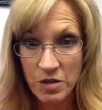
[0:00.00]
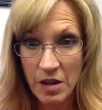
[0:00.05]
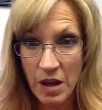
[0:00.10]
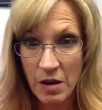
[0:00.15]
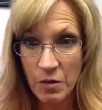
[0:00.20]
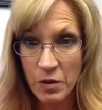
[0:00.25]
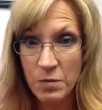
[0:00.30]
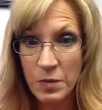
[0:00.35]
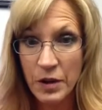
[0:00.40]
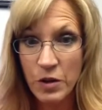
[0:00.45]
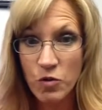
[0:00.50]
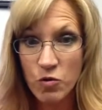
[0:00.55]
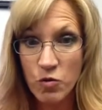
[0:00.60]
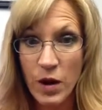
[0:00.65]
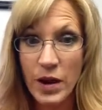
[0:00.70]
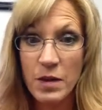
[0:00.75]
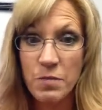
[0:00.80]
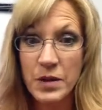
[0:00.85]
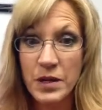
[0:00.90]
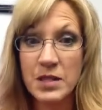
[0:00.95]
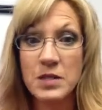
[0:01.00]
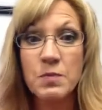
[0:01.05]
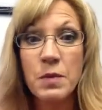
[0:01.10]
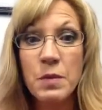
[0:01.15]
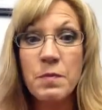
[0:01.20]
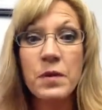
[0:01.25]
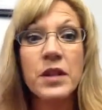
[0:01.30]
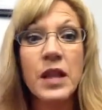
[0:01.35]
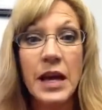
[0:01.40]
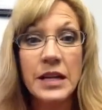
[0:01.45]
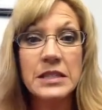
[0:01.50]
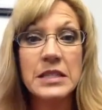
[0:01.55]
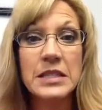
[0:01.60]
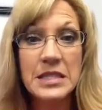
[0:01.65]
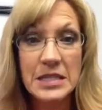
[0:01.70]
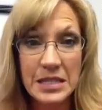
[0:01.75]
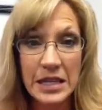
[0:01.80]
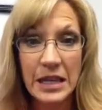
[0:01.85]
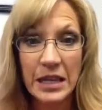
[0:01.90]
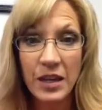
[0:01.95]
That would be great because people like to
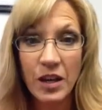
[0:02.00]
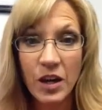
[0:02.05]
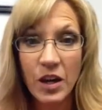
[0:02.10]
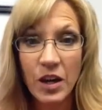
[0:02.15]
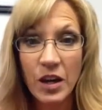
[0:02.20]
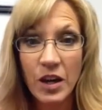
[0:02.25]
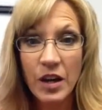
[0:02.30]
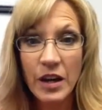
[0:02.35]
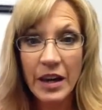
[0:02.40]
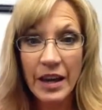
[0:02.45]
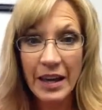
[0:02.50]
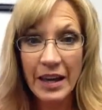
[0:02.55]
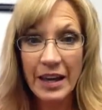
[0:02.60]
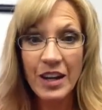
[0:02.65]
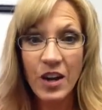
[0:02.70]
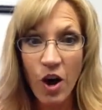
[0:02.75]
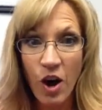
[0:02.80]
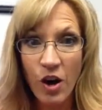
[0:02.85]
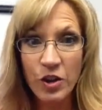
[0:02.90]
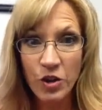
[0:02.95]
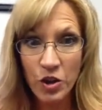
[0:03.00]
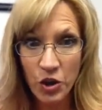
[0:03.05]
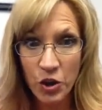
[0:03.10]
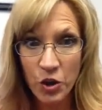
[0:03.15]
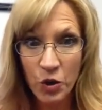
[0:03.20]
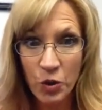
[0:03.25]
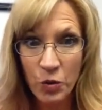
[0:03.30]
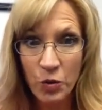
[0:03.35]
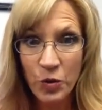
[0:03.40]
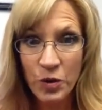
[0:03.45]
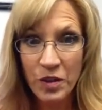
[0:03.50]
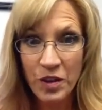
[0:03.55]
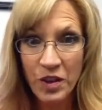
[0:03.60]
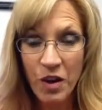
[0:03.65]
see it on you,